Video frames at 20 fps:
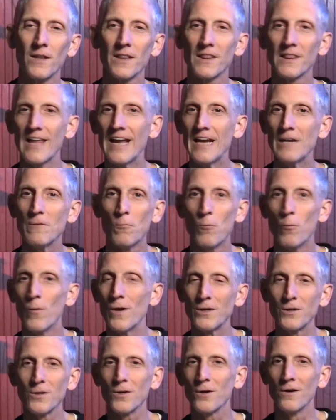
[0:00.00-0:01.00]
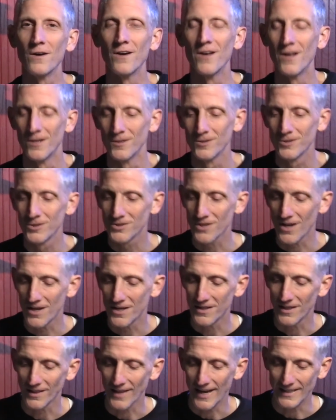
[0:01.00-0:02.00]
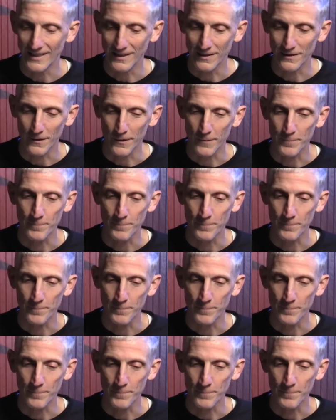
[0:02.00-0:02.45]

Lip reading: late winter sun lighting here.